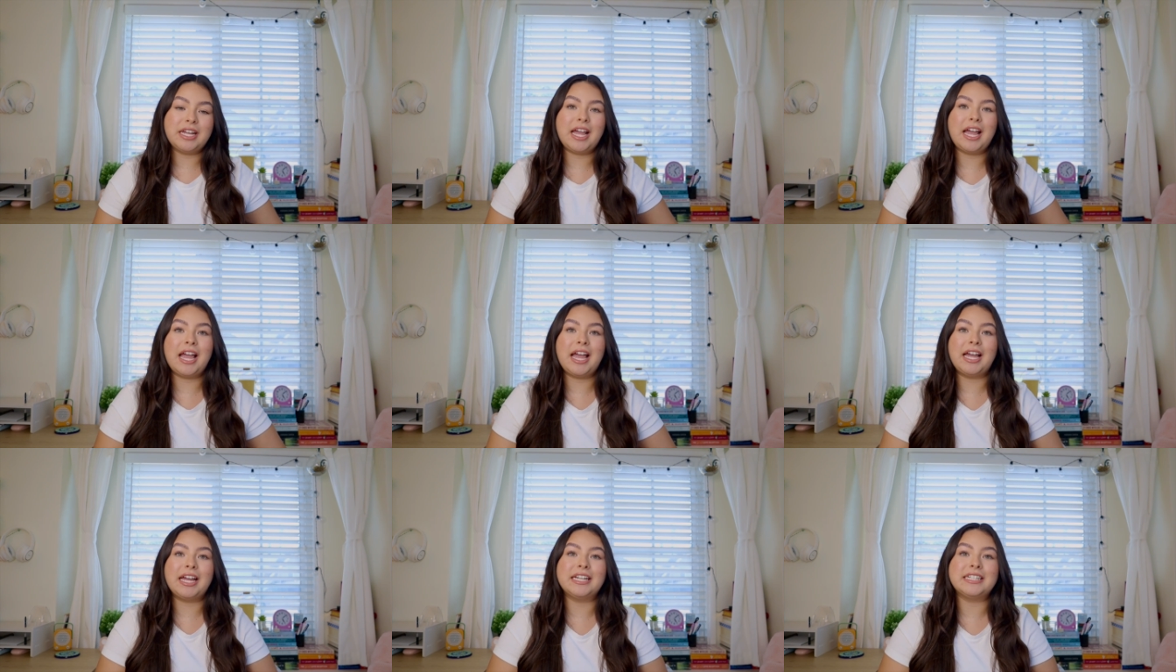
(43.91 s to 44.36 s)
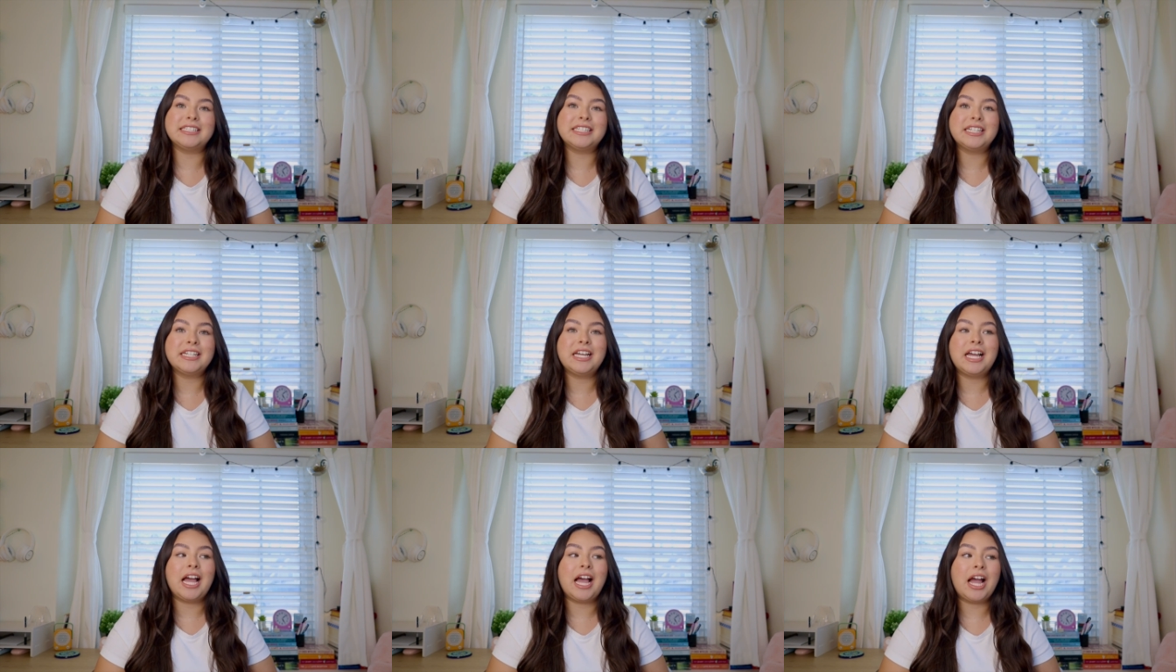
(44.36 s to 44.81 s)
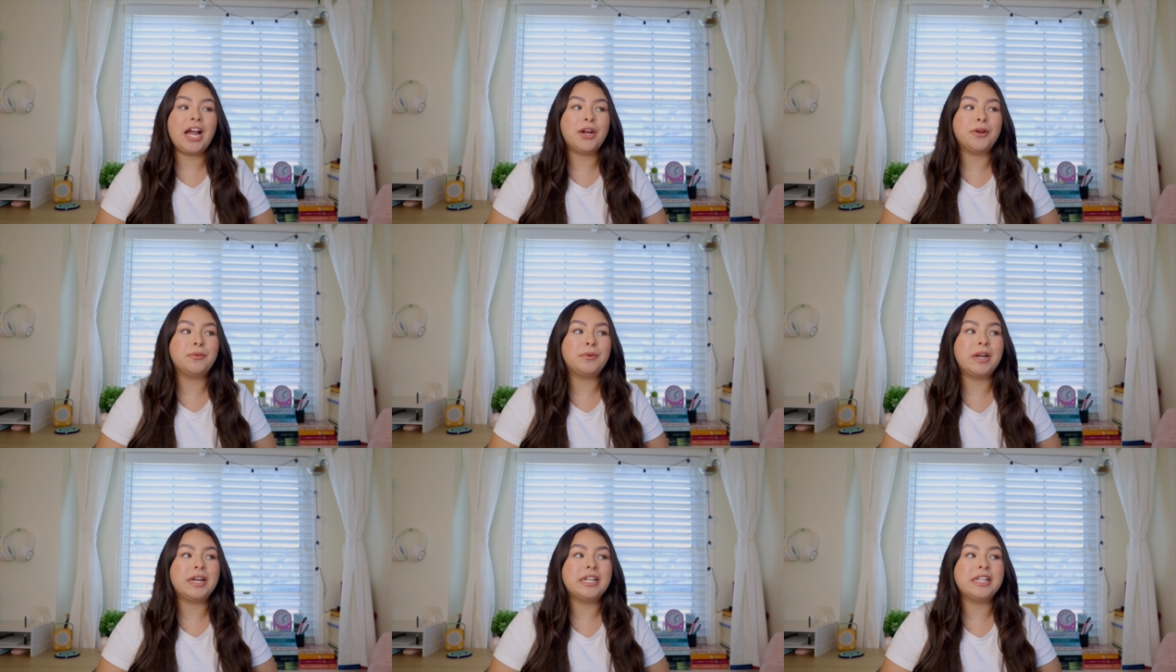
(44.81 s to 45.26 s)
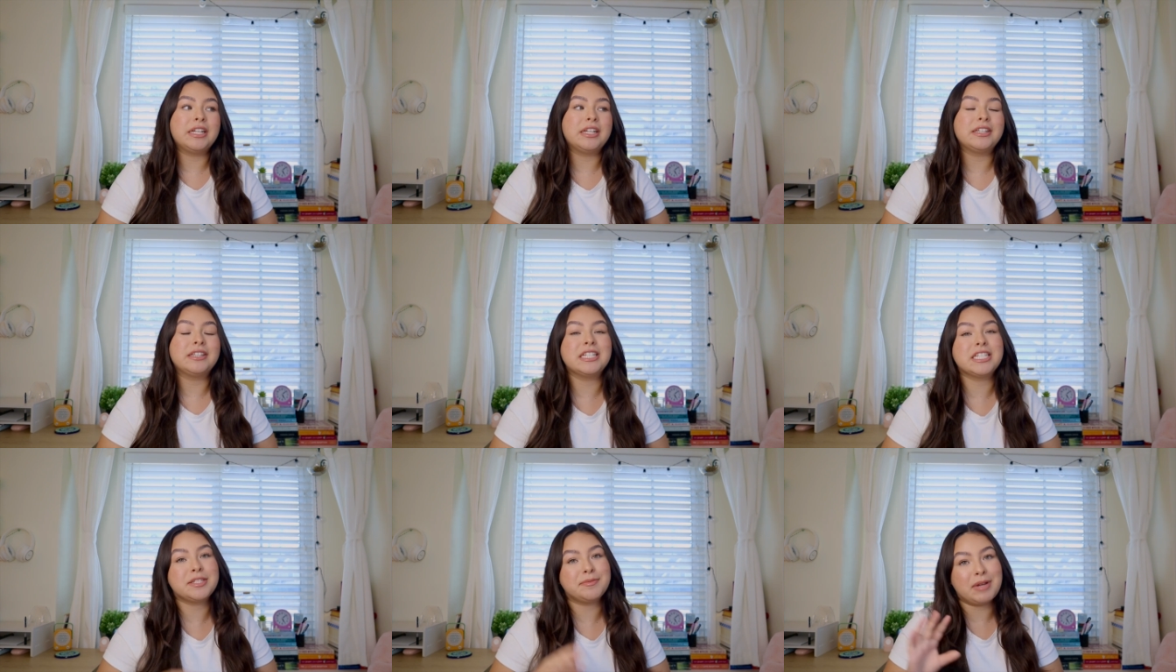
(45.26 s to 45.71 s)
and I read it,
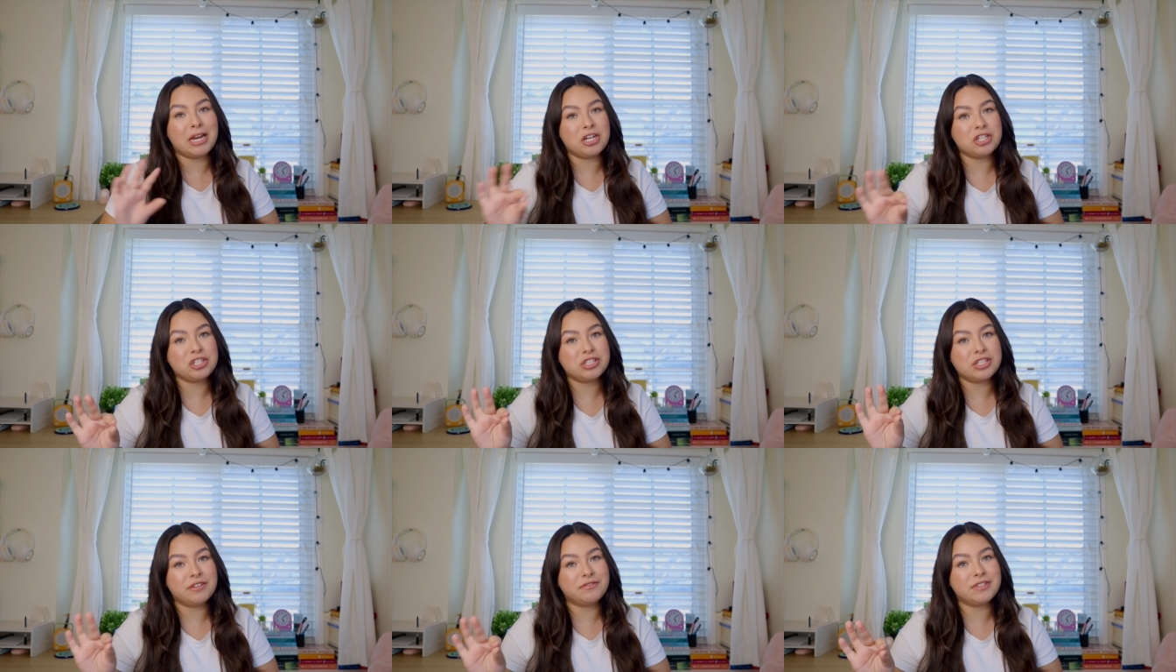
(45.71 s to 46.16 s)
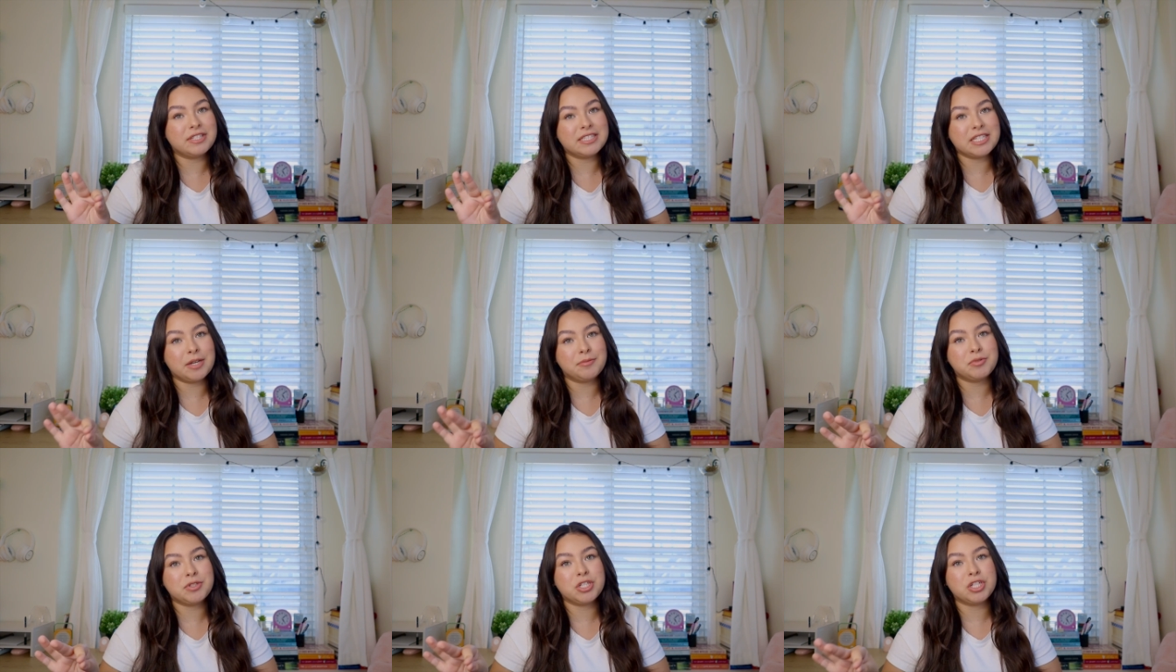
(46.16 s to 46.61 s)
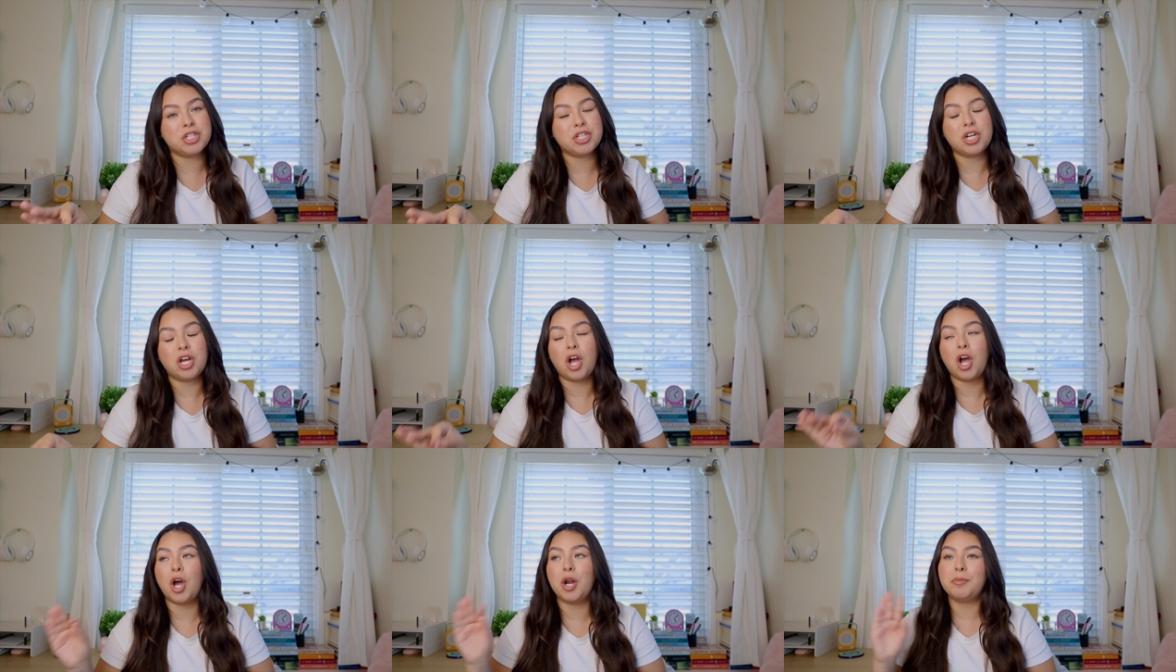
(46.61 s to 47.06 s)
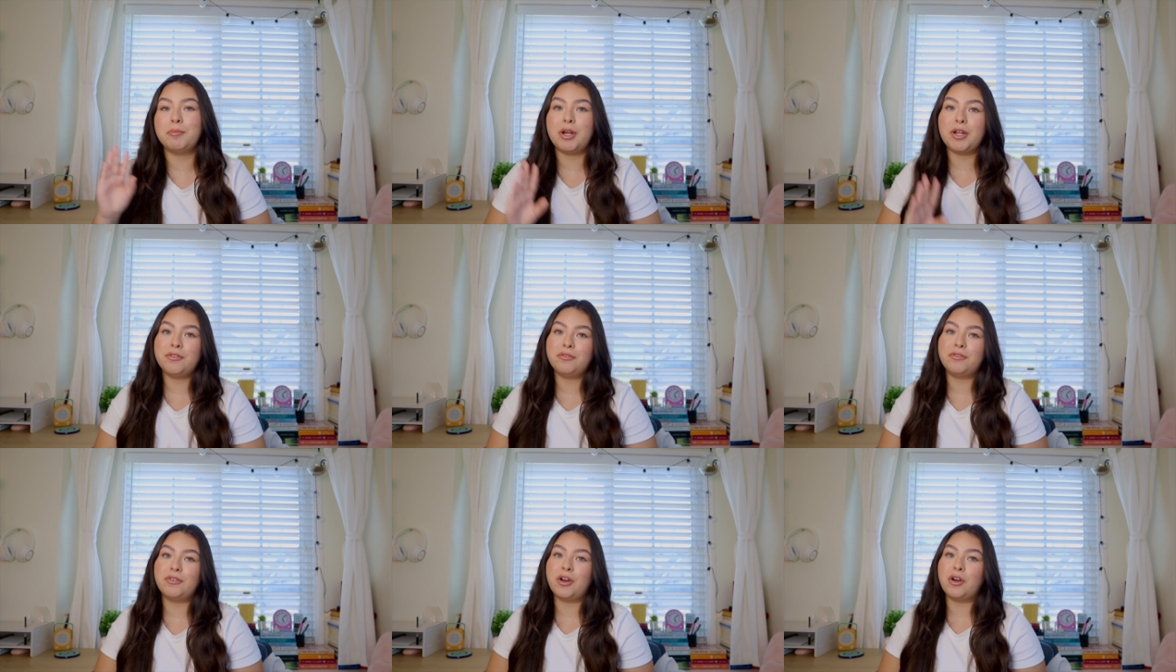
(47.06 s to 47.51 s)
The Spanish Love Deception, on my
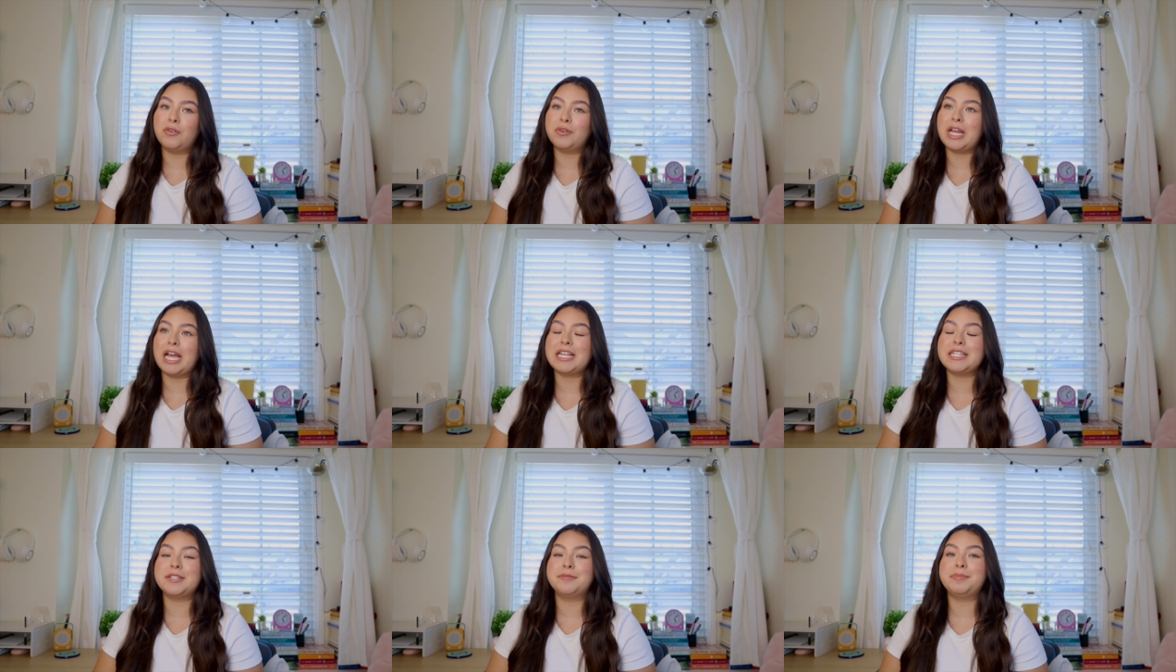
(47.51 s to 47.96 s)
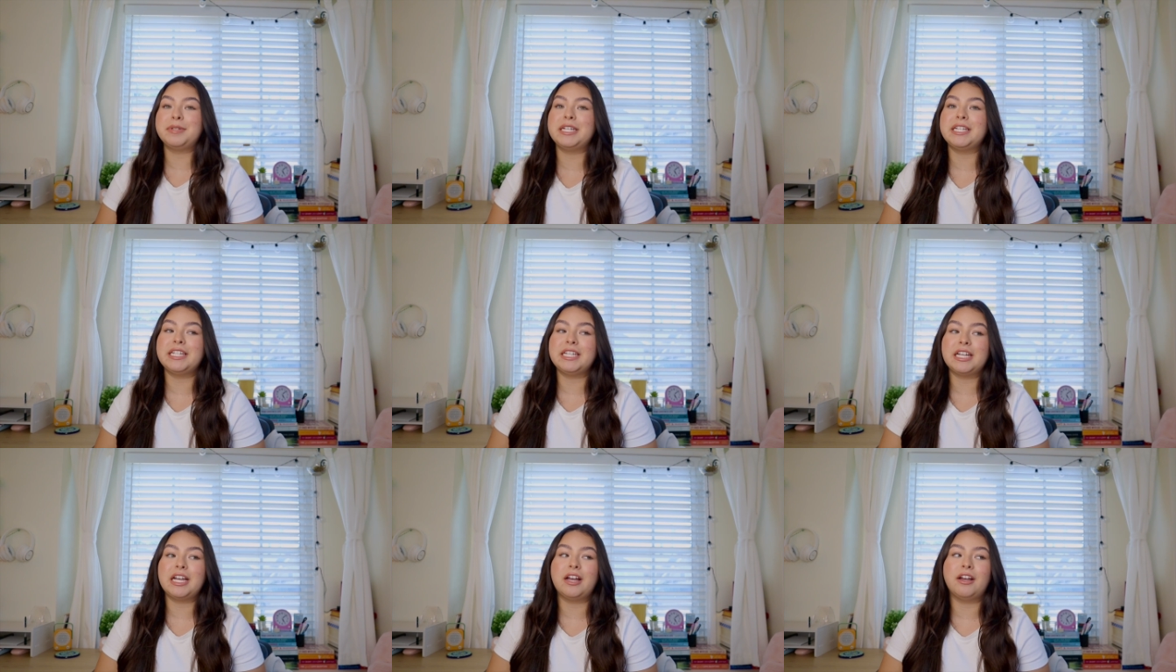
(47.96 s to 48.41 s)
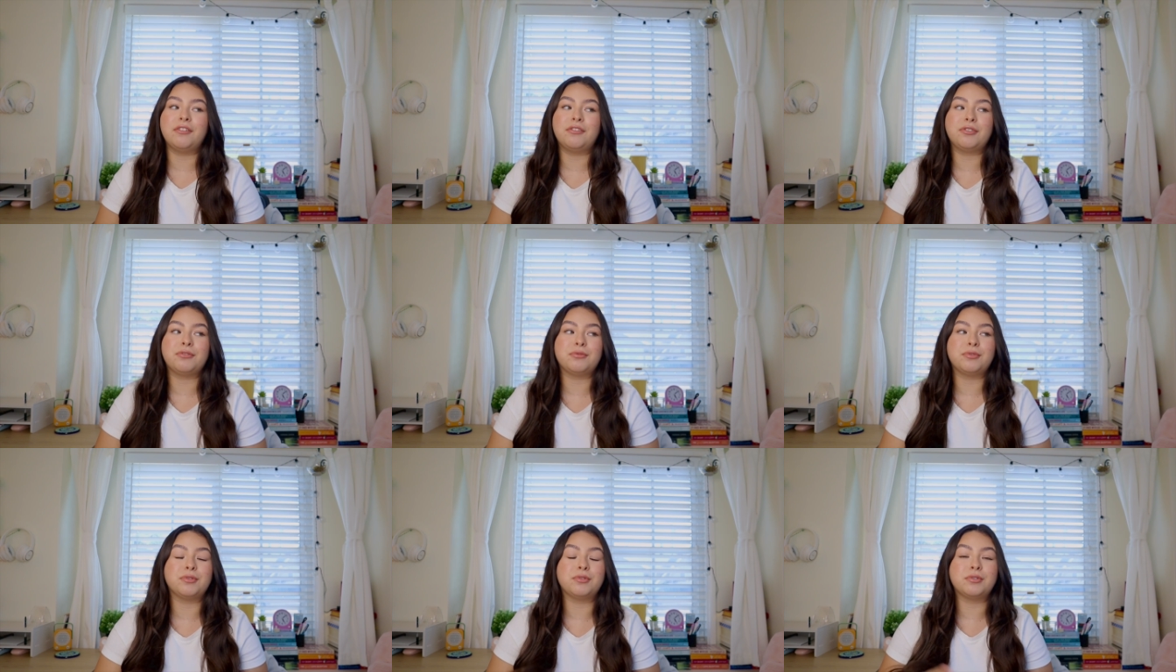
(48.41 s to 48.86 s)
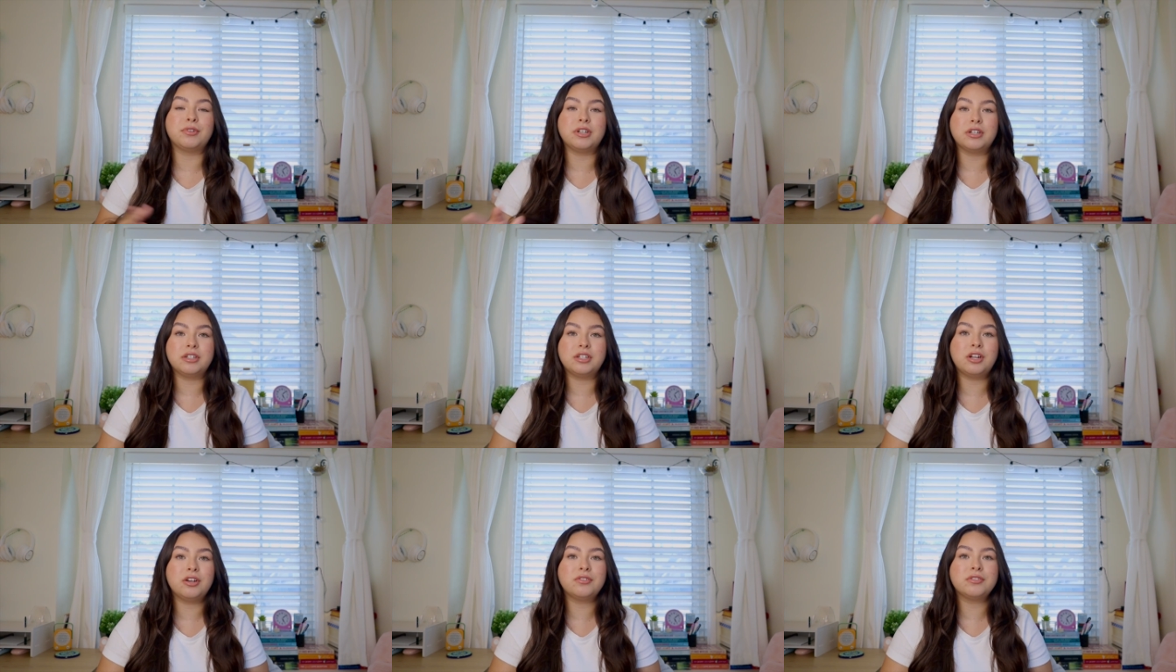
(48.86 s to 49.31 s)
phone as a PDF through
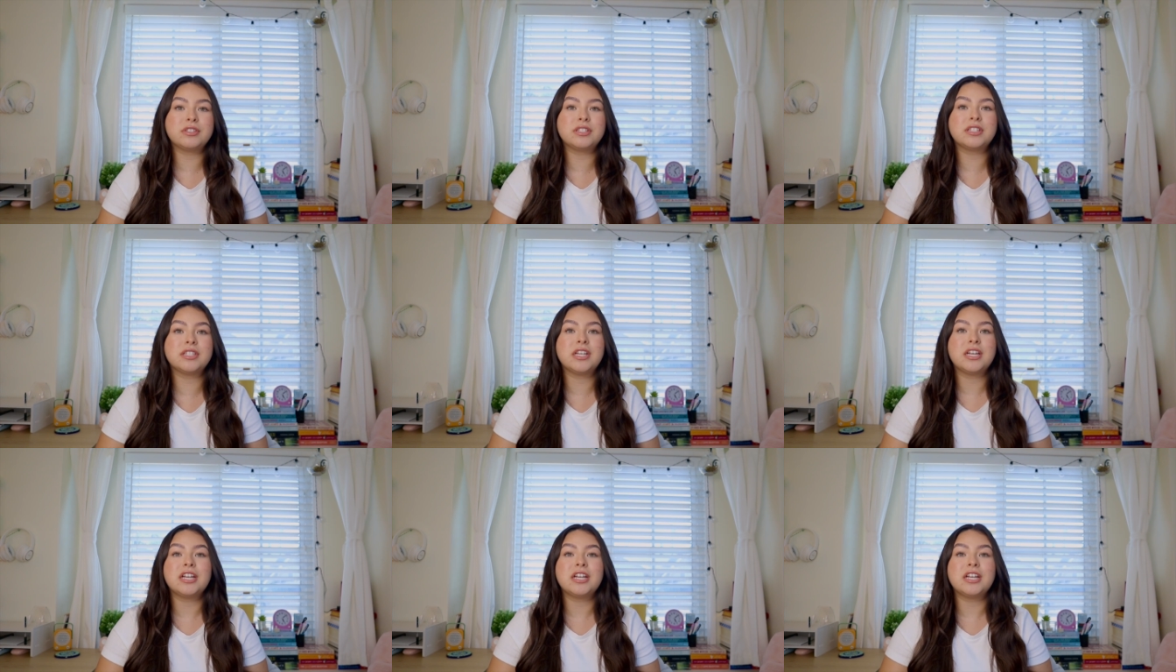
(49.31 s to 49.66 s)
GoodNotes.